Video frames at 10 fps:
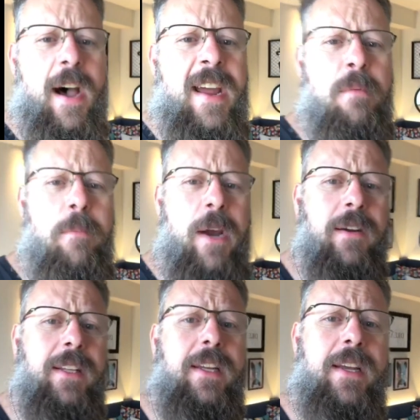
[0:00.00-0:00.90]
I am
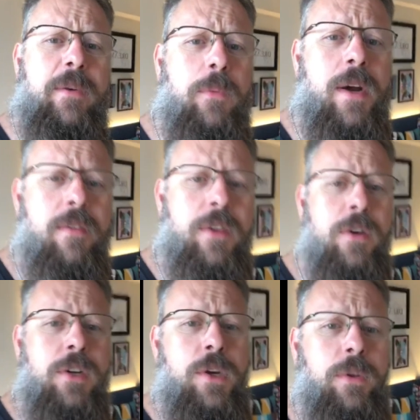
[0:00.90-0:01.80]
apparently in one of
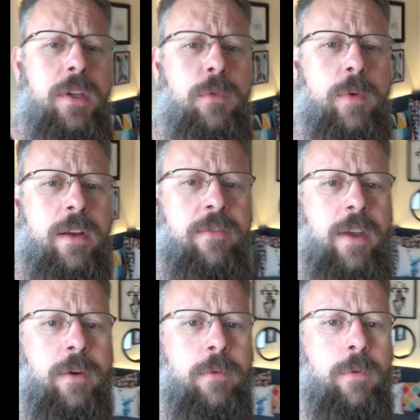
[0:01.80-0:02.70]
their newly
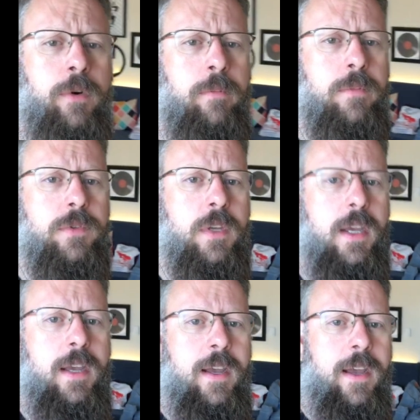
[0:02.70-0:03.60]
renovated rooms.
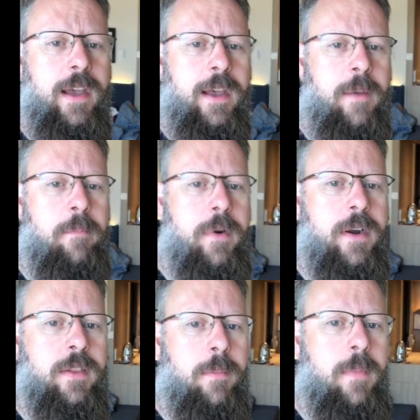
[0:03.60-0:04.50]

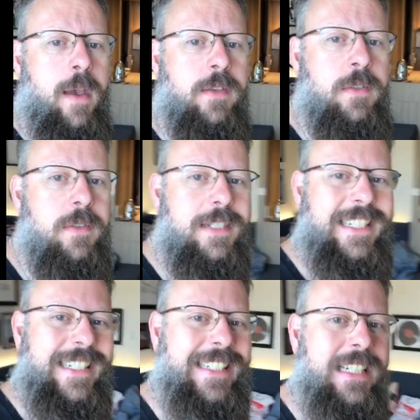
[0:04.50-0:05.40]
Pardon the mess,
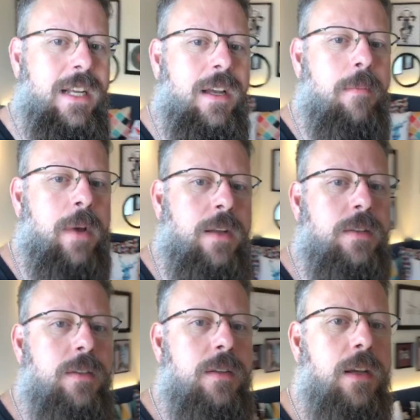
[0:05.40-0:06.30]

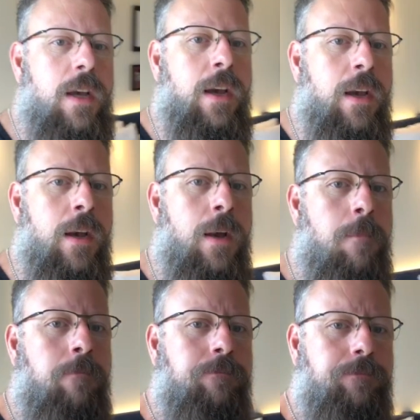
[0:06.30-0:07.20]
but
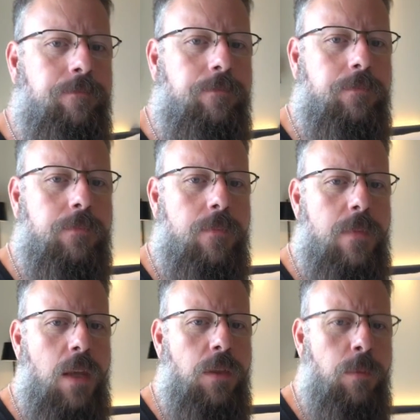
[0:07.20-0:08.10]

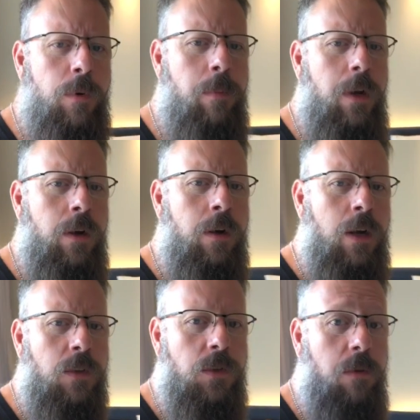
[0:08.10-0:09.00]
the room
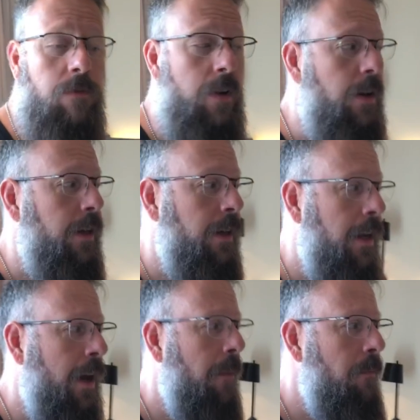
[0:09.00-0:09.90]
here is
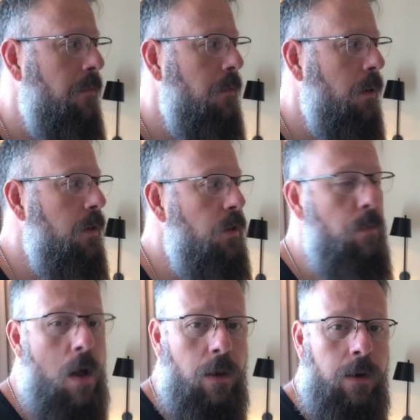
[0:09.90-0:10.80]
very, it's
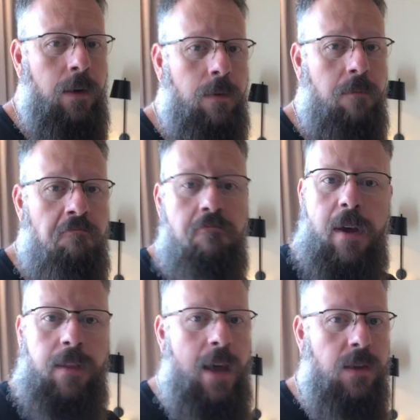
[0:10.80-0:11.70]
smaller,
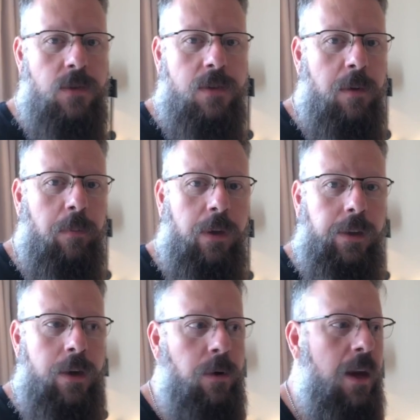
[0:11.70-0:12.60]
and that's
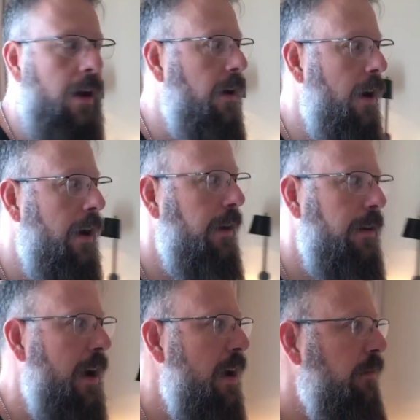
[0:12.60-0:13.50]
completely okay.
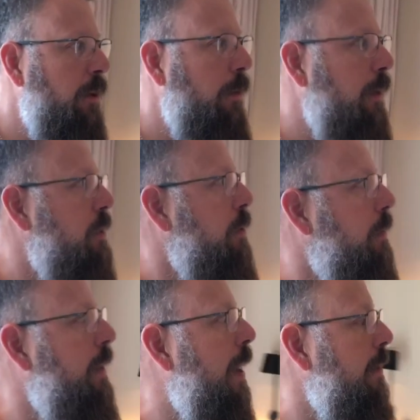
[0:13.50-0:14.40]
I have no issue
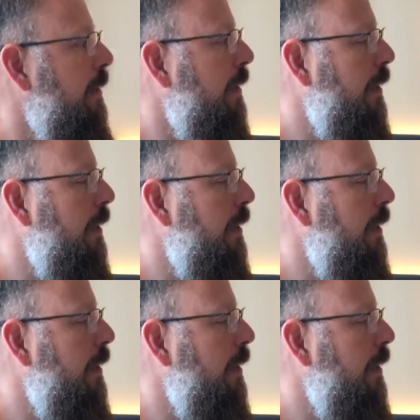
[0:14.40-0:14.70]
with that.